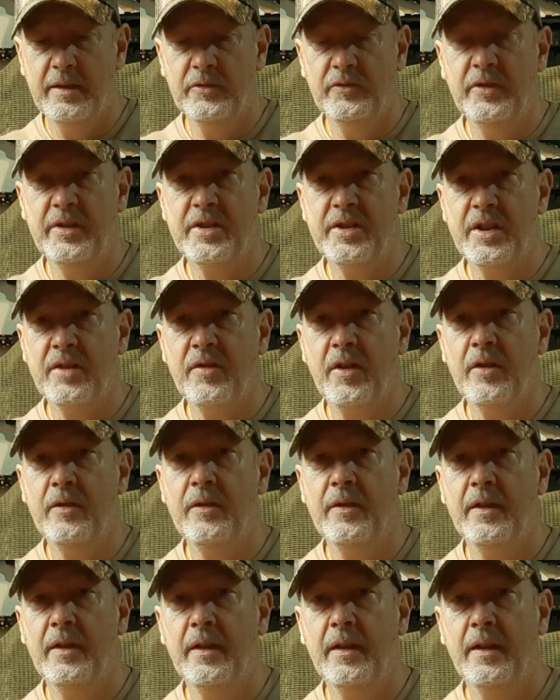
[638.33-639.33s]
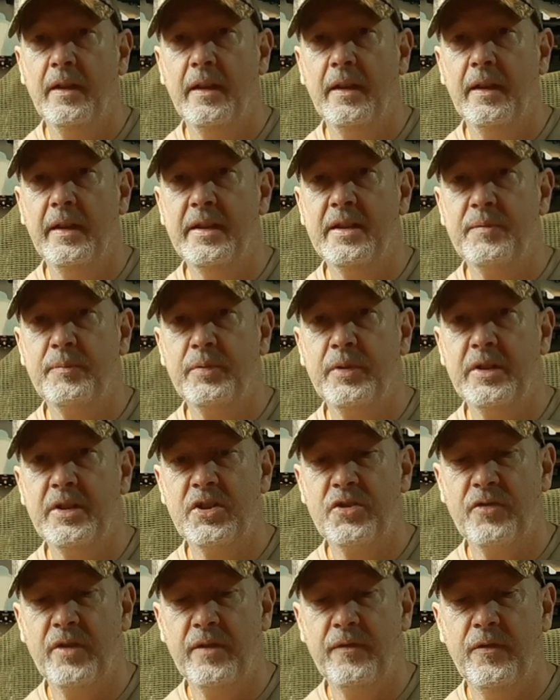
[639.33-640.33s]
re-zero, it's pretty
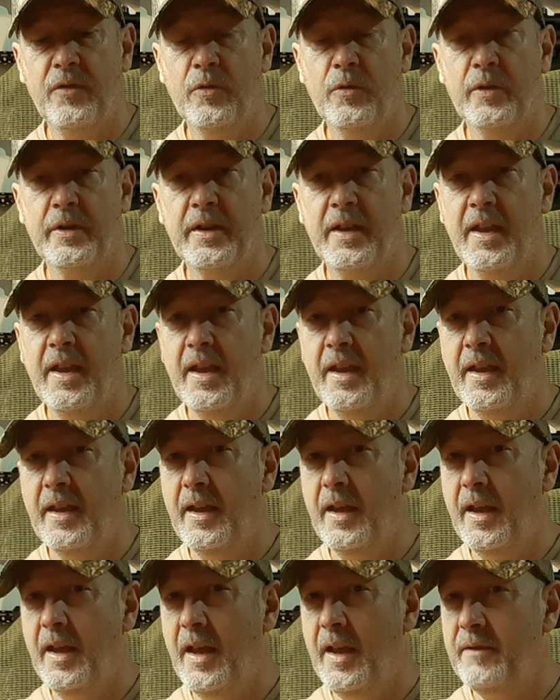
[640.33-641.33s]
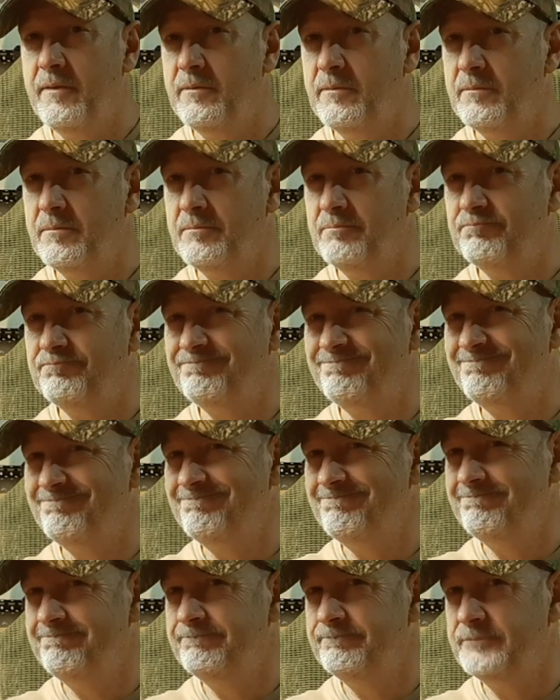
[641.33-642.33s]
straightforward. And
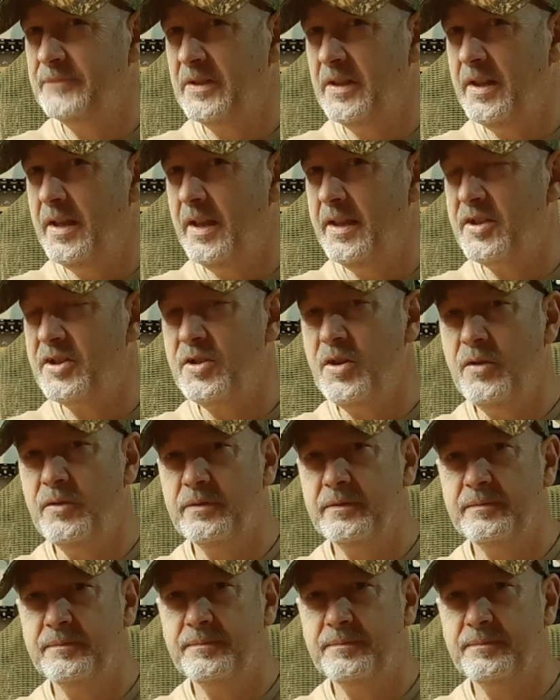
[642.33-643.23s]
it's not